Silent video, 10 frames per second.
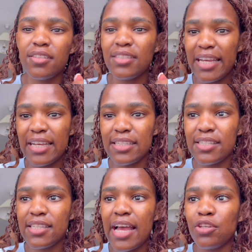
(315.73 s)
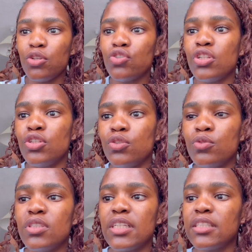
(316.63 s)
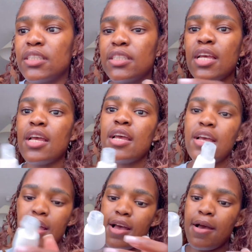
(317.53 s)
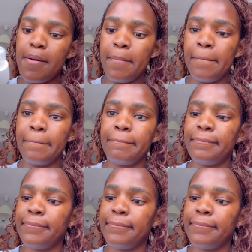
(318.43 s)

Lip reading: days, I usually use this 0%